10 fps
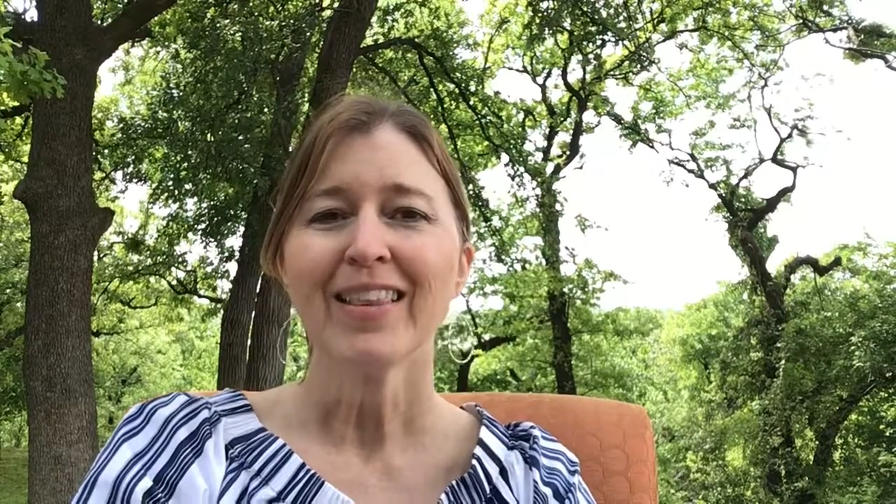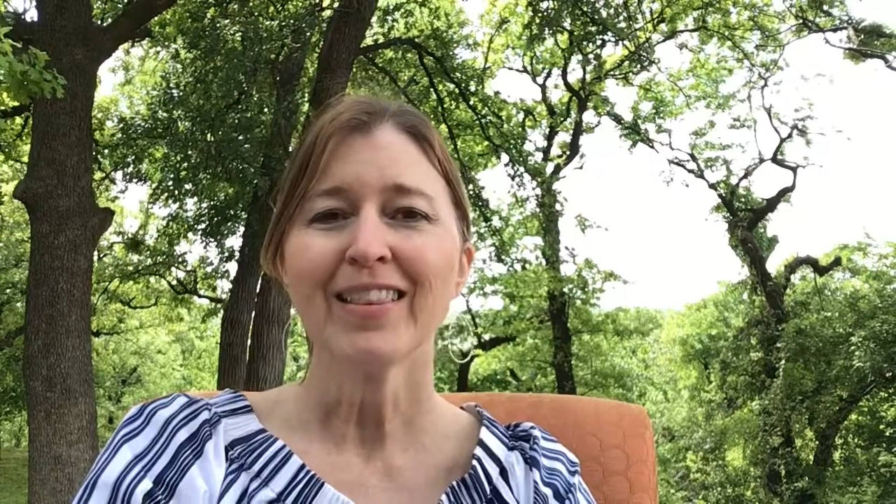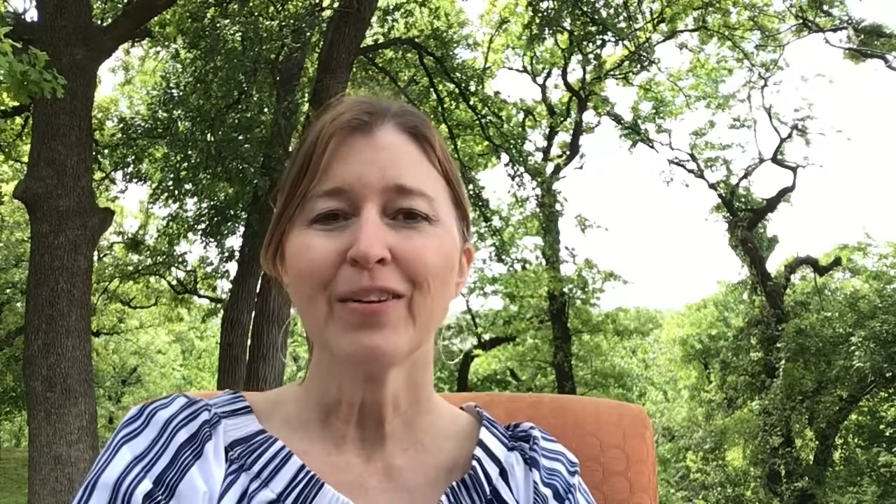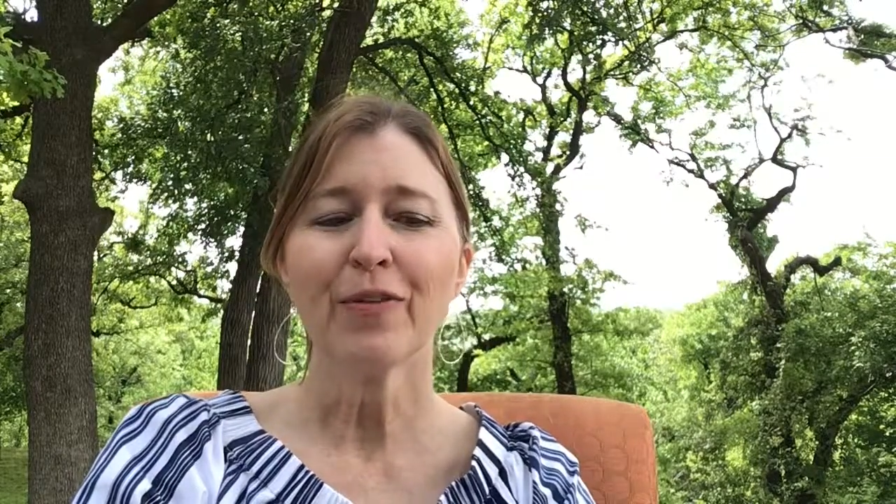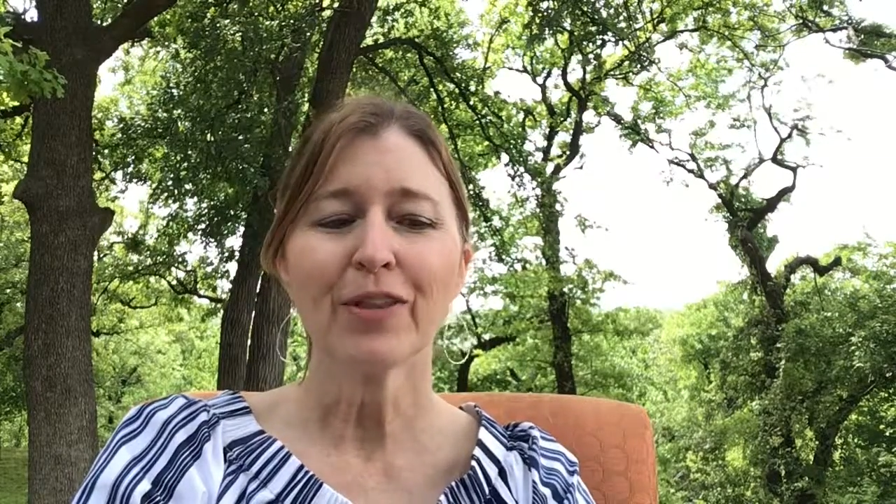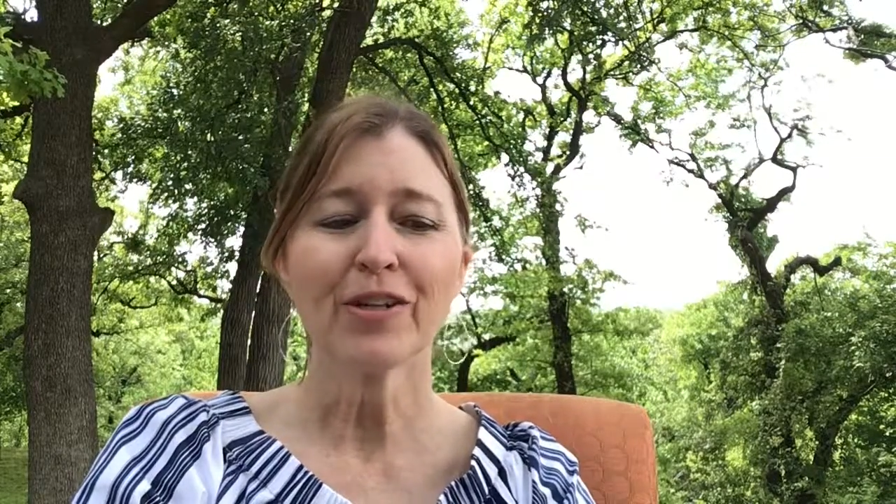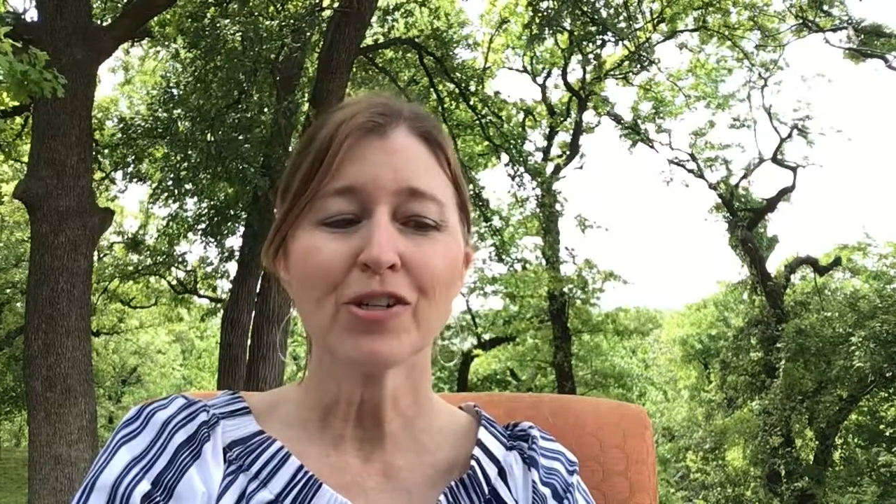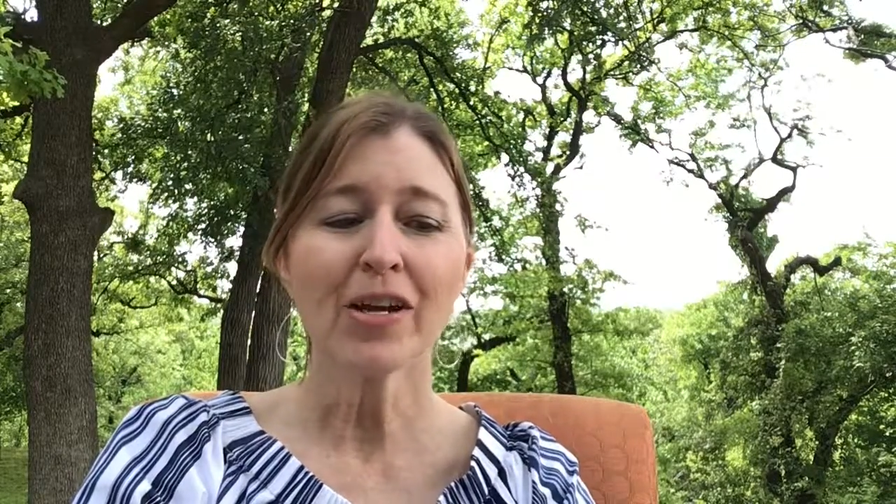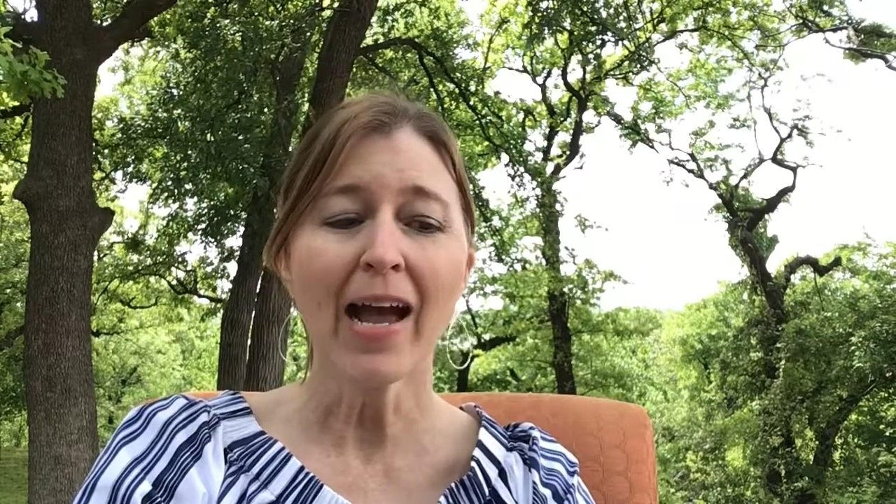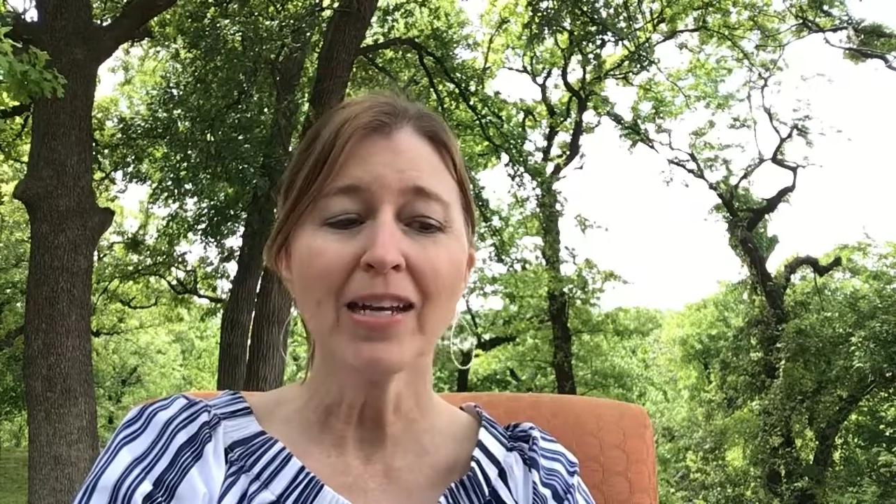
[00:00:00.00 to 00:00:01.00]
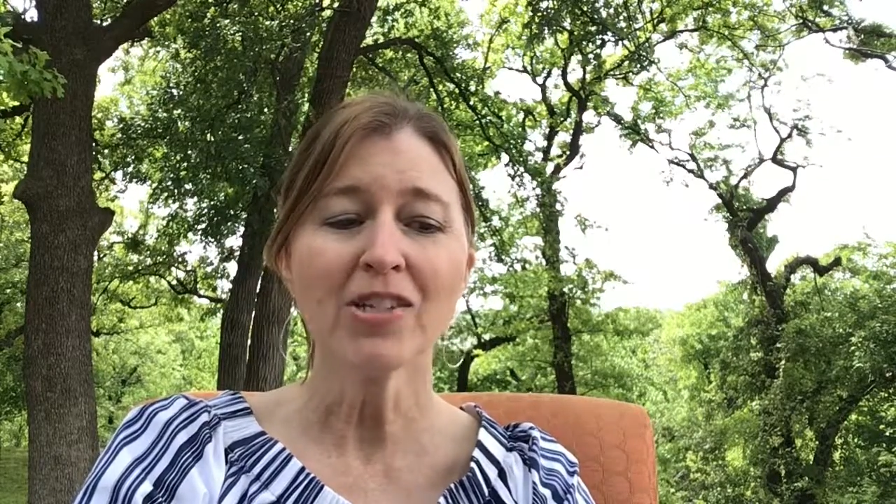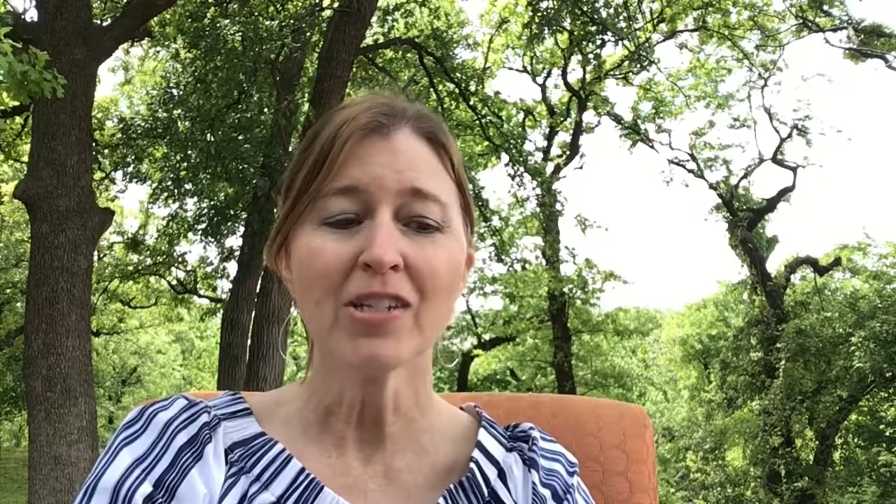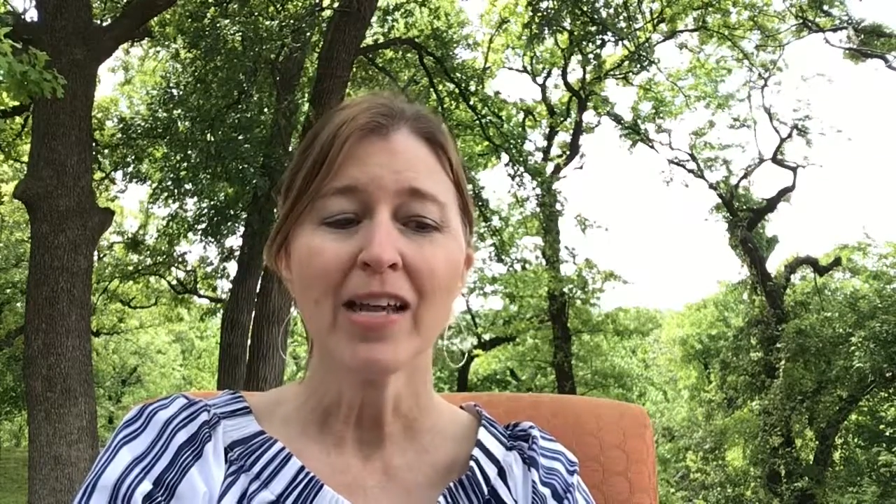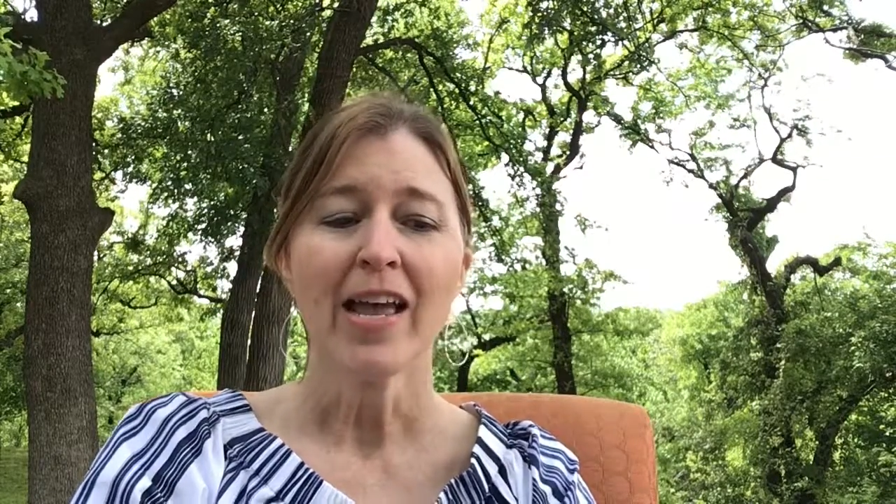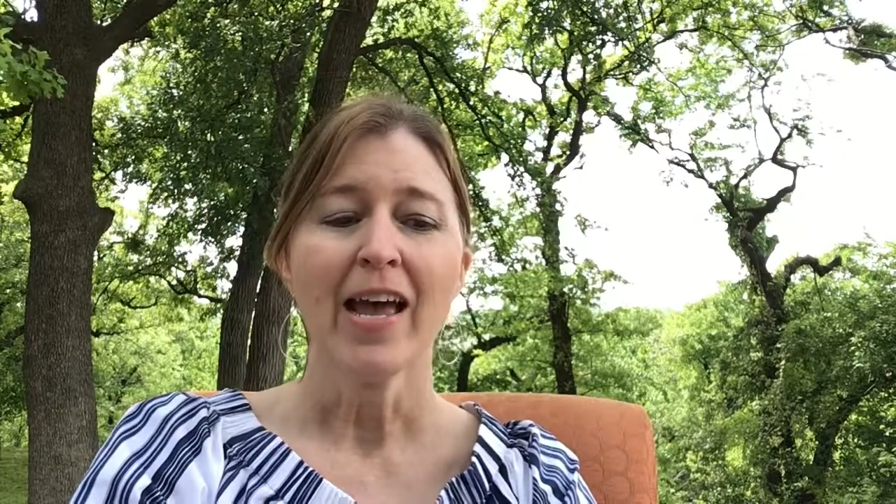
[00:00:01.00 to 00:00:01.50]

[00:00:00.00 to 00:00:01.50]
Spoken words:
live with your trash,